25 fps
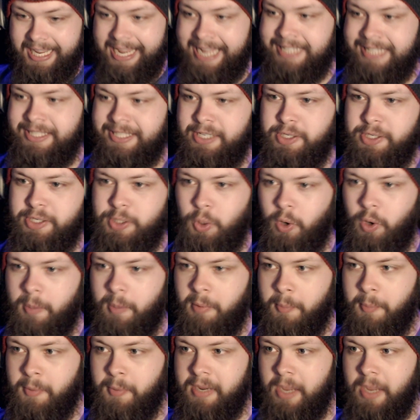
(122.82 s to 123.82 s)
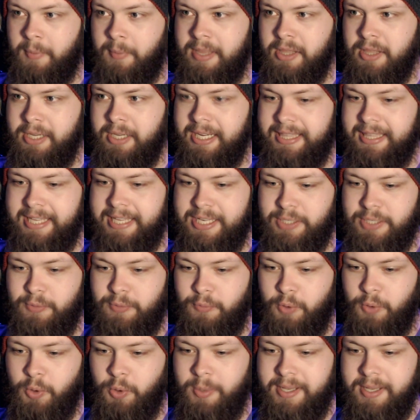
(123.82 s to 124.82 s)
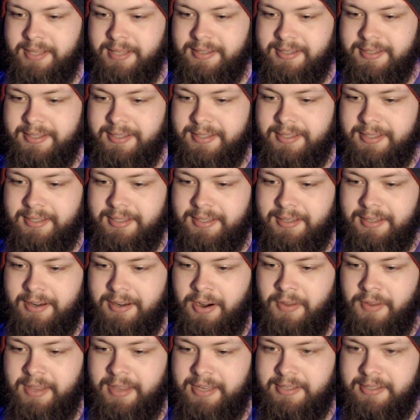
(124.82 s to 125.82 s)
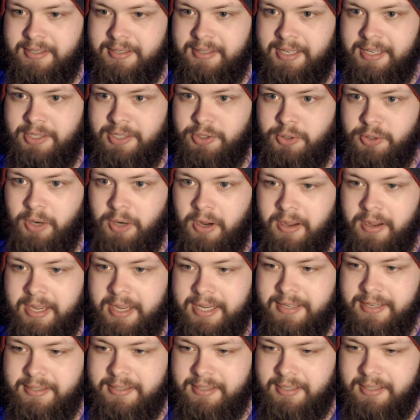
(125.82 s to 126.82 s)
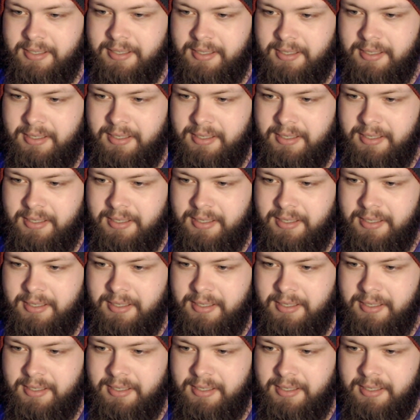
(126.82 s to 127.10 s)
It's adorable, but can we look at these ruins? Or these drawings?